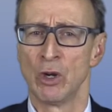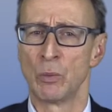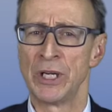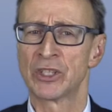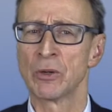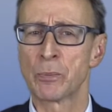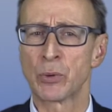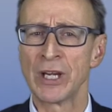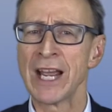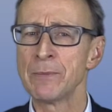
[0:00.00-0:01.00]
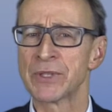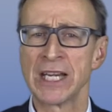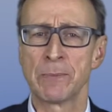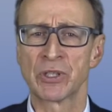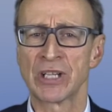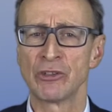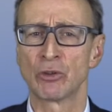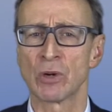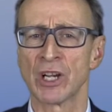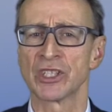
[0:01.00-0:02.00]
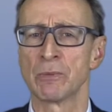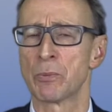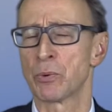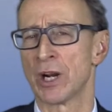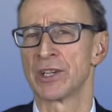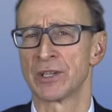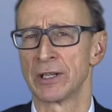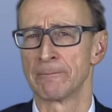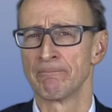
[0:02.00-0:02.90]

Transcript: We need to preempt any potential customer pricing.